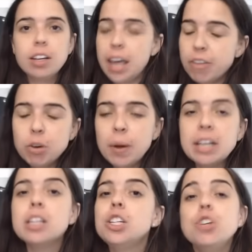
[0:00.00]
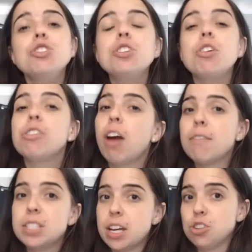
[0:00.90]
everyone, you should know the
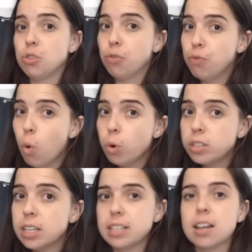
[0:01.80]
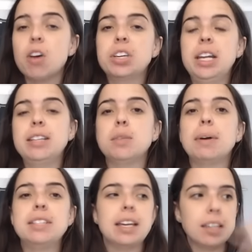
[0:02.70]
gravitational force is calculated by
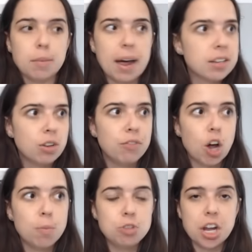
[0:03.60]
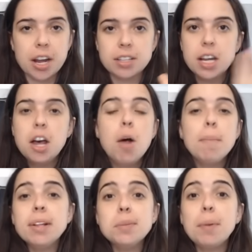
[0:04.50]
taking the mass of the object
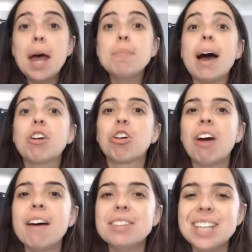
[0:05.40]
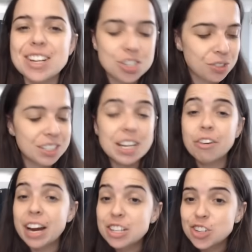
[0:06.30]
multiplied by gravitational
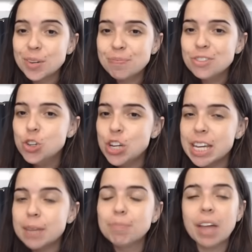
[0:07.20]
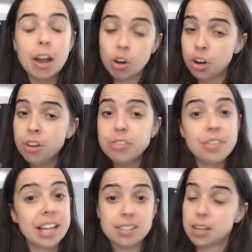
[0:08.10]
acceleration, g. And on Earth,
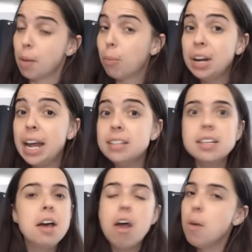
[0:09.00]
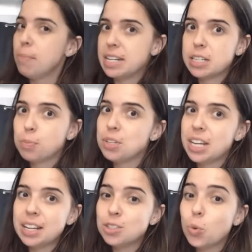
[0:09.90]
that's 9.8 meters per
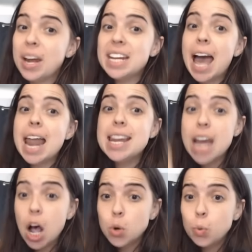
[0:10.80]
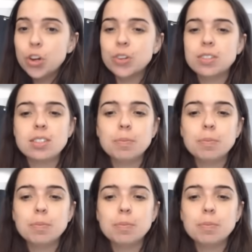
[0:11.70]
second squared downwards.